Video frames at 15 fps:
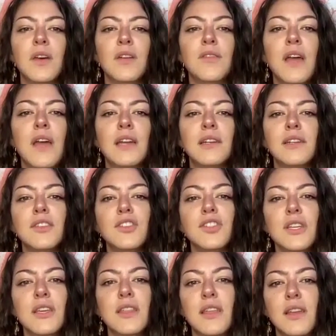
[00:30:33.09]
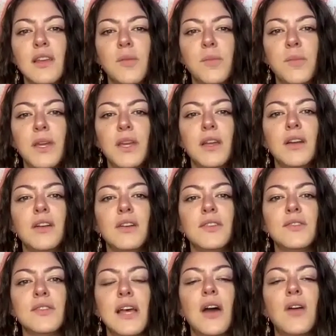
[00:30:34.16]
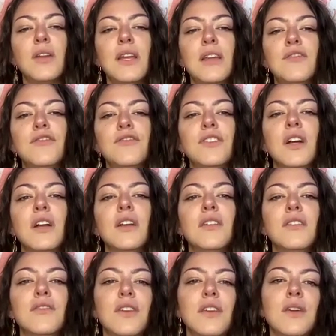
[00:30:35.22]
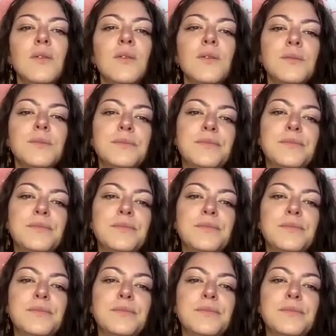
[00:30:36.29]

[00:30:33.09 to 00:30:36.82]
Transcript: of energy that appears out in front of you,